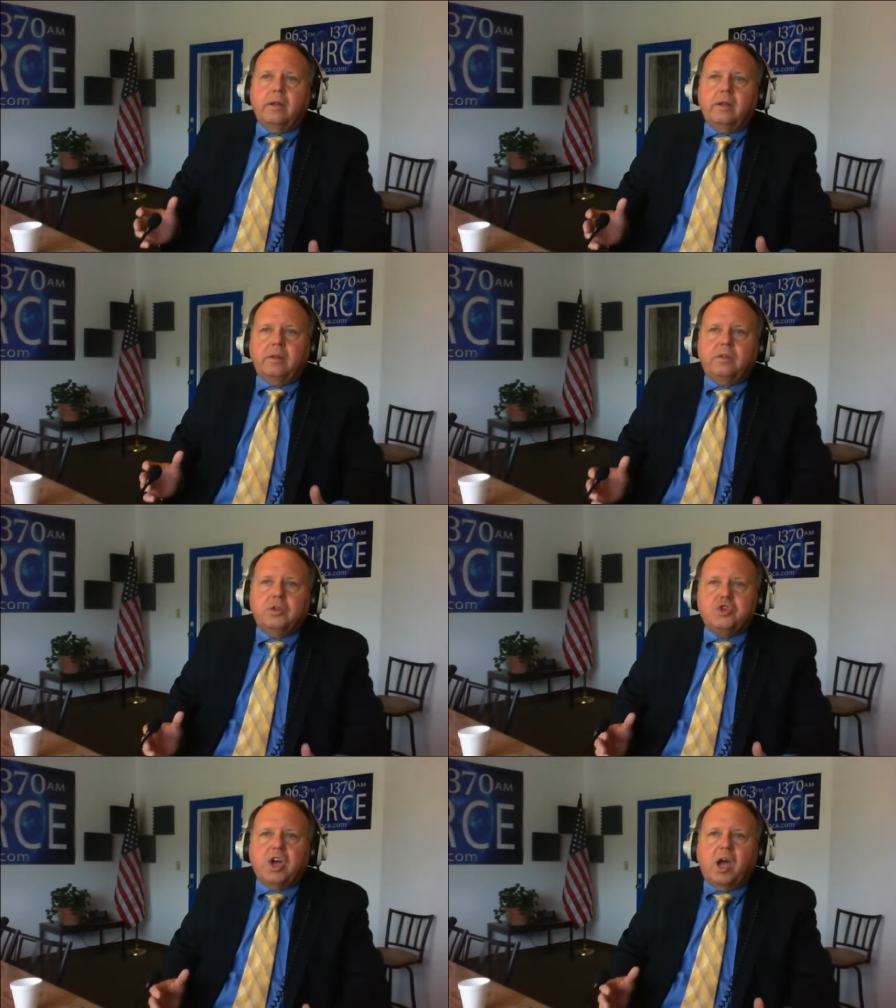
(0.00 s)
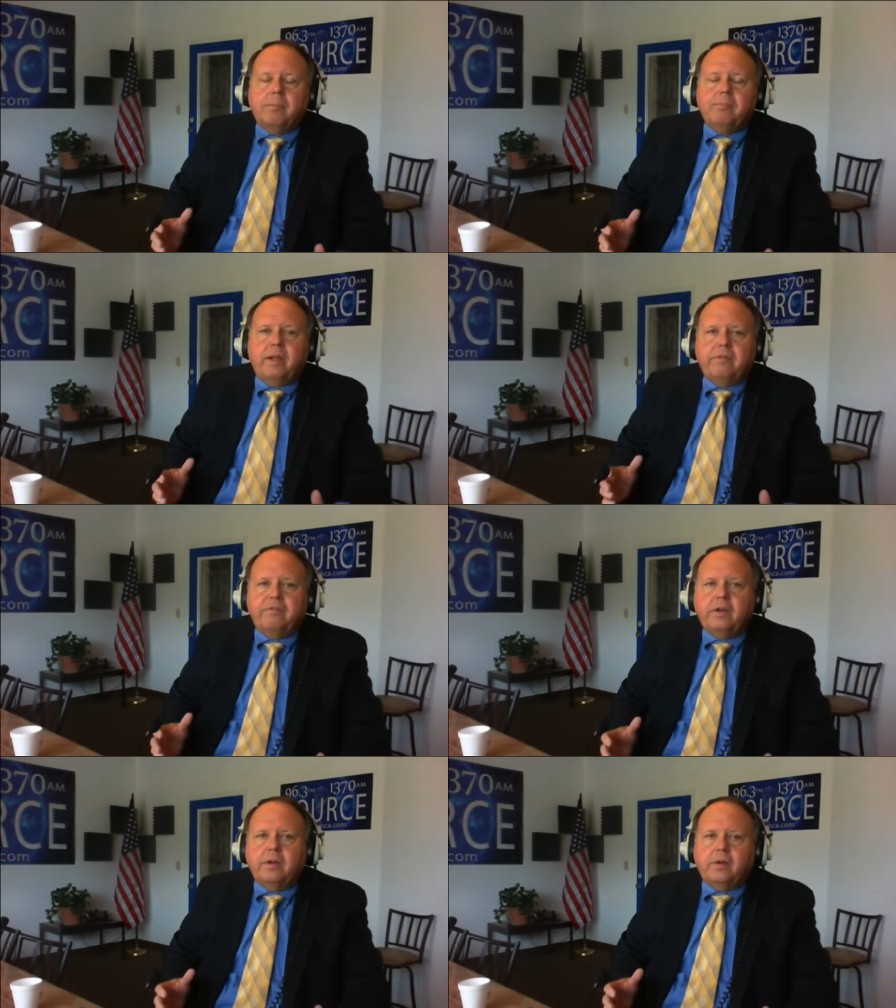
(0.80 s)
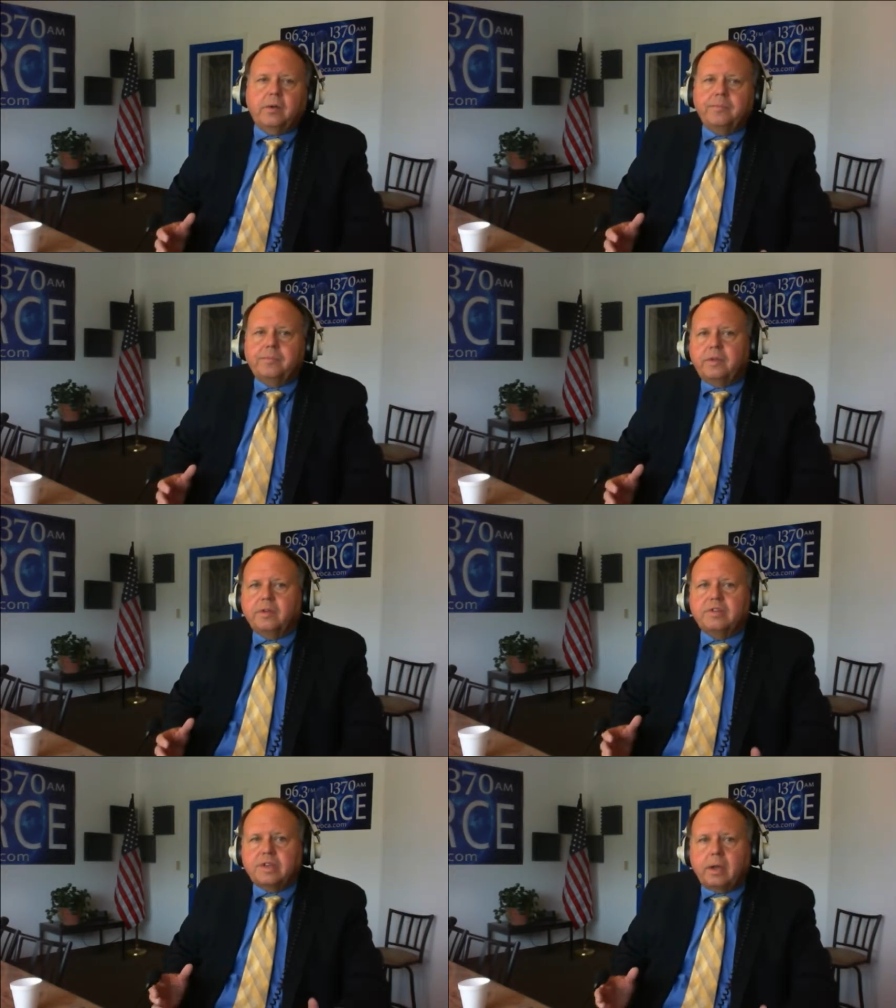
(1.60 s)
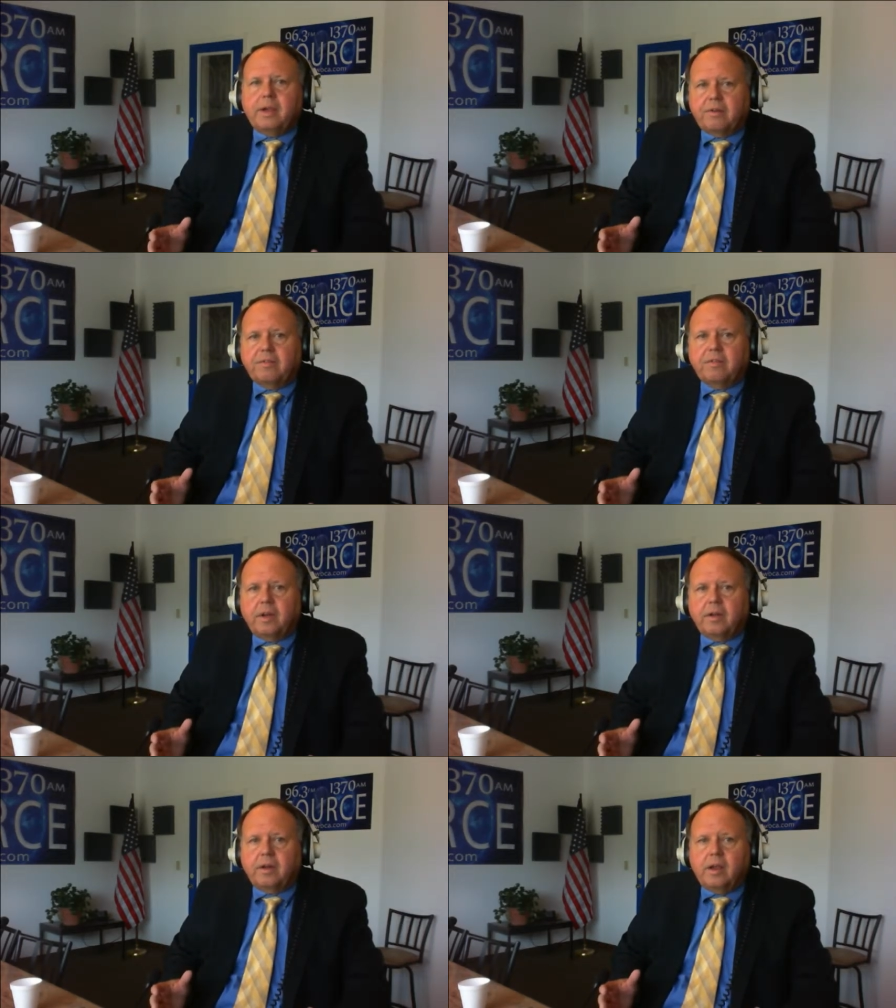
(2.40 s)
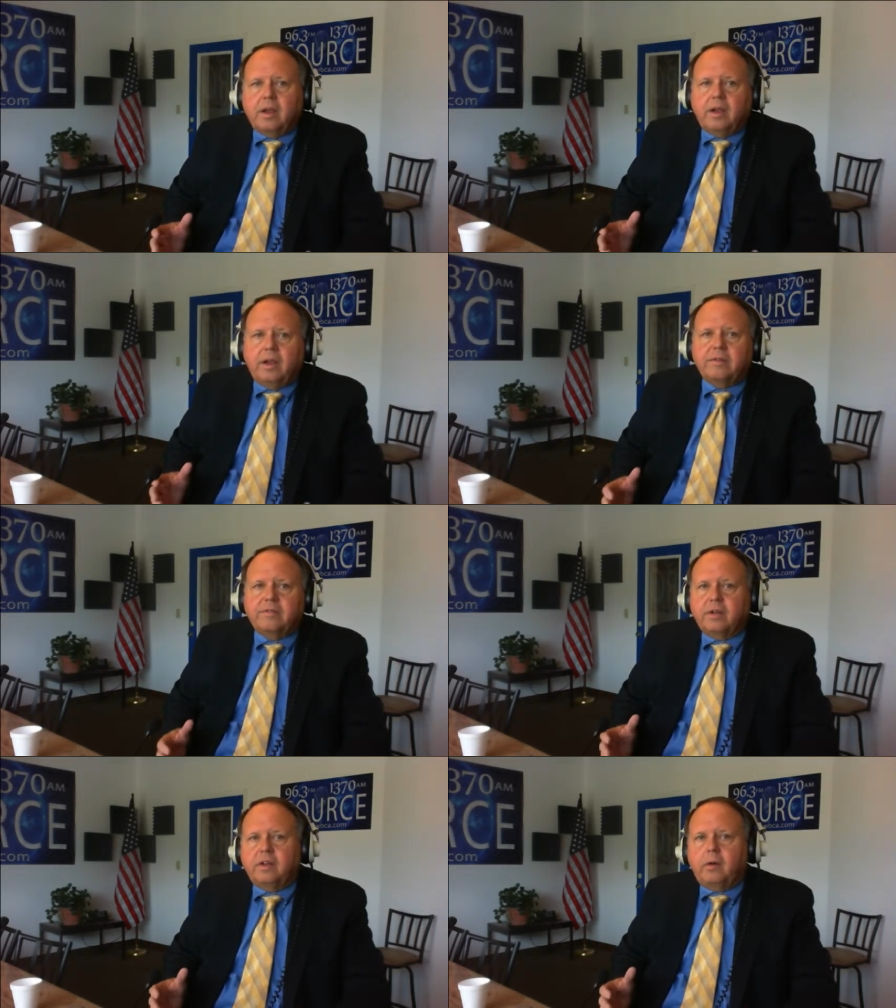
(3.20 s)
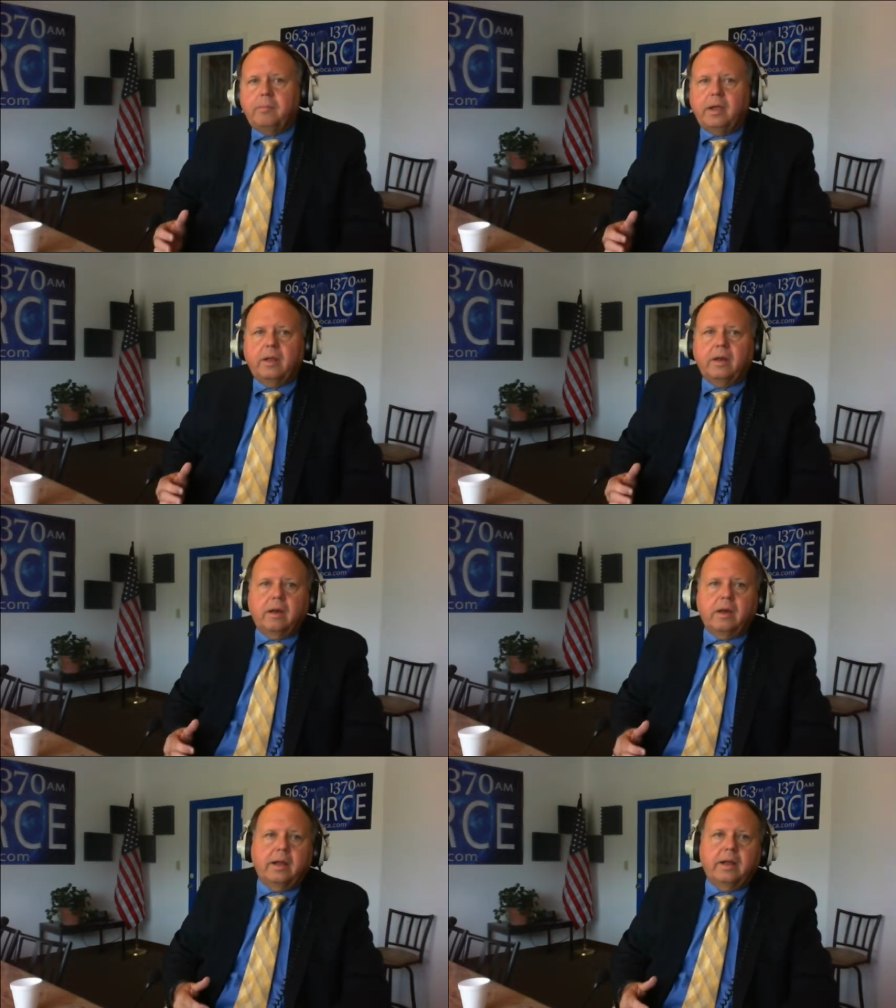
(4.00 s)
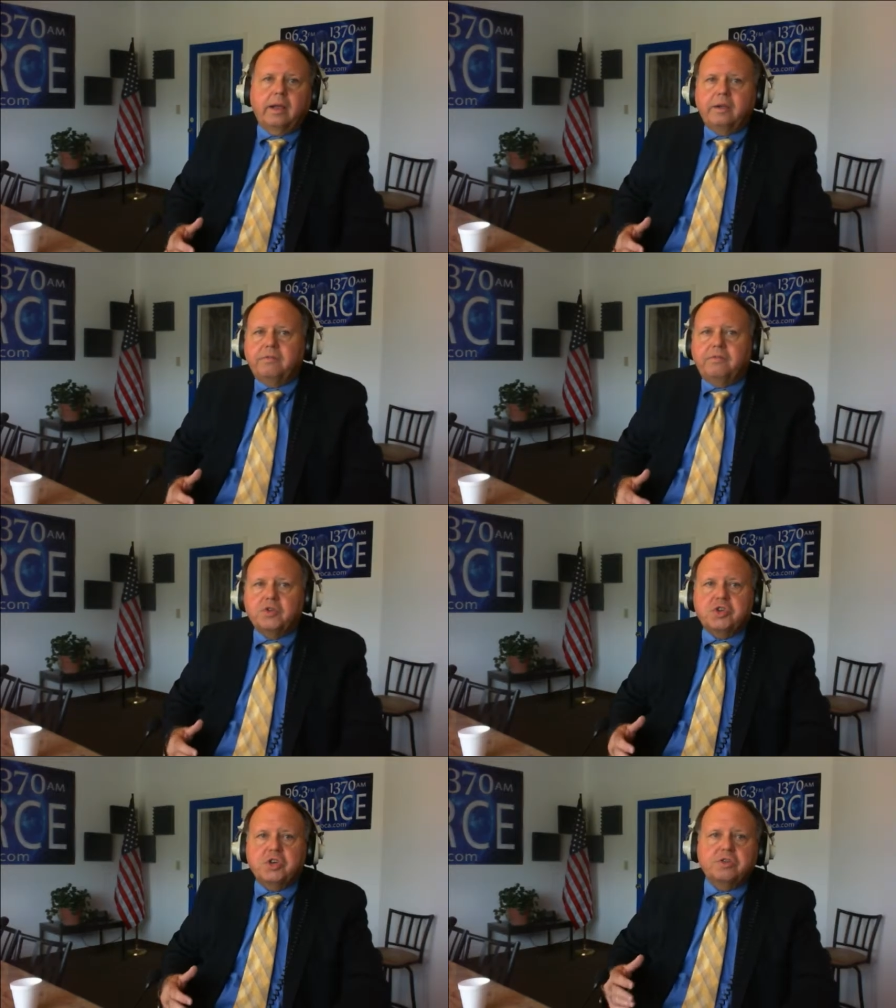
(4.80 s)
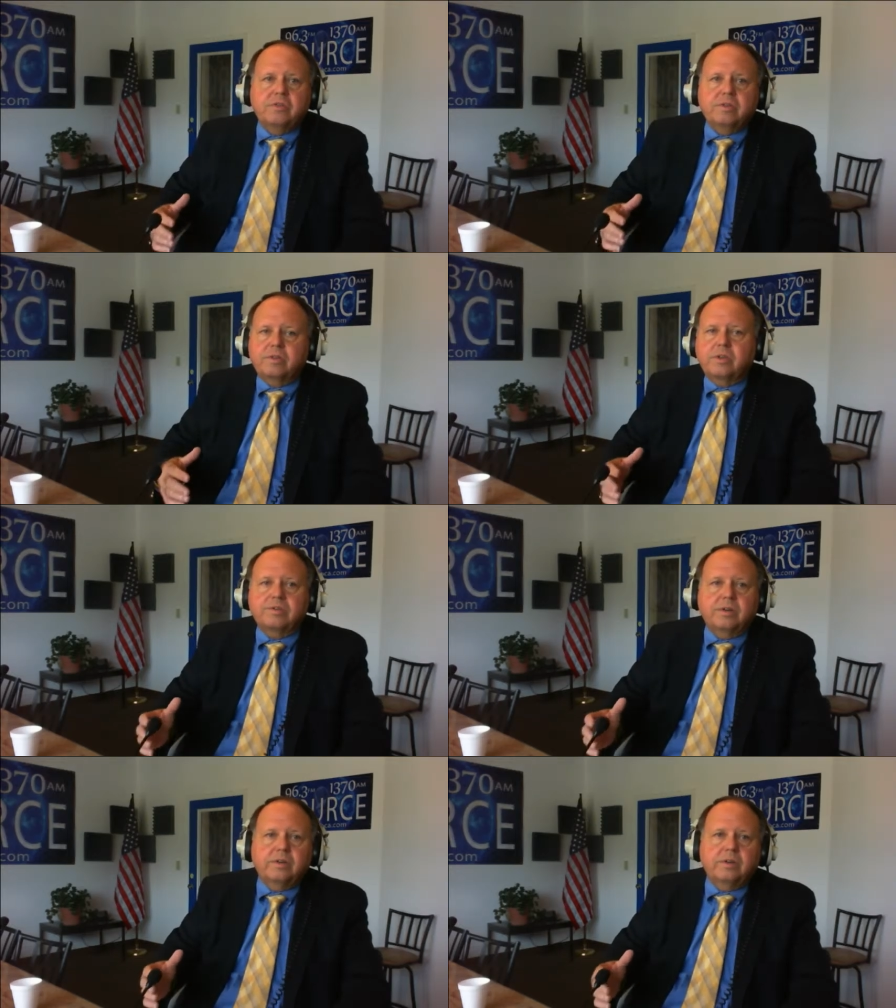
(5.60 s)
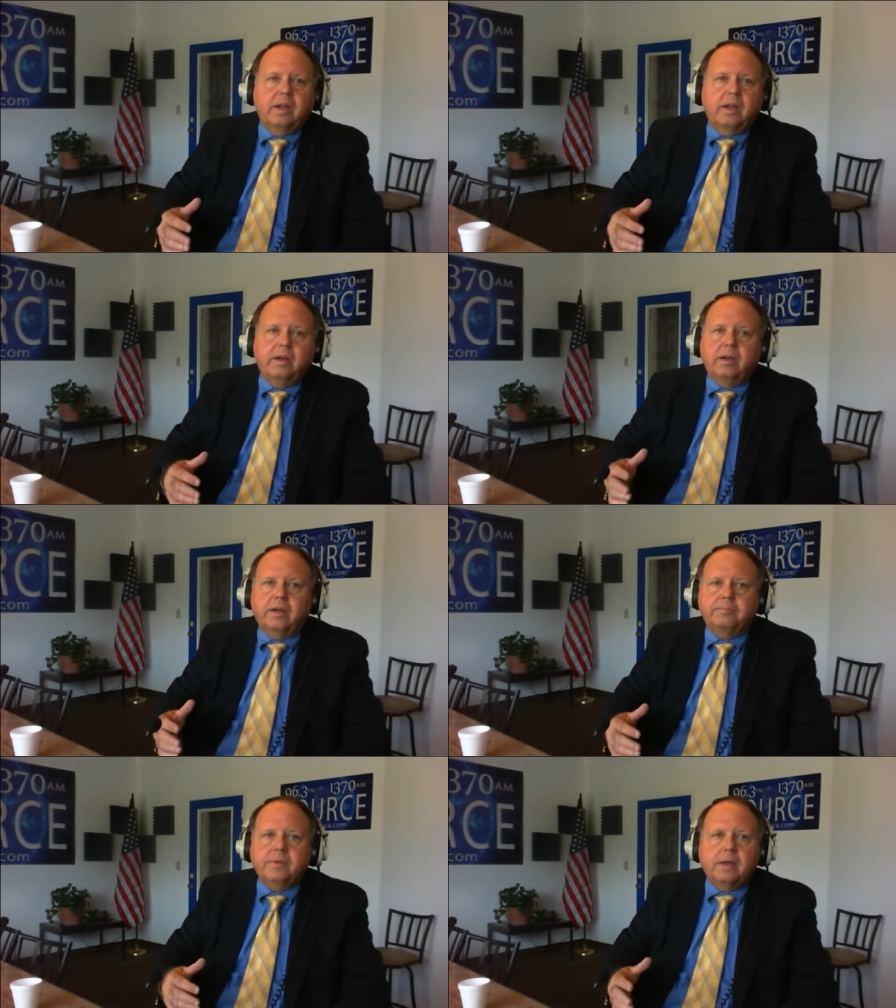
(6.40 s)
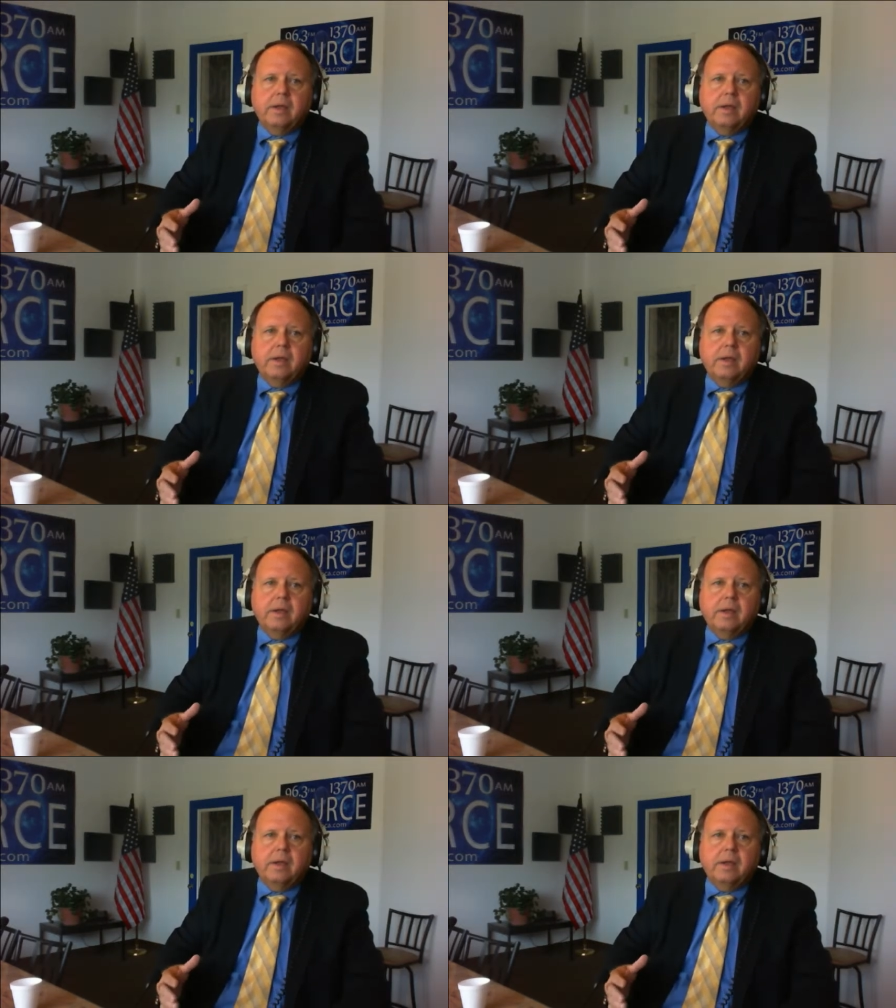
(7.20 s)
the job they fill to some extent is a little bit like a physician's assistant, a, uh,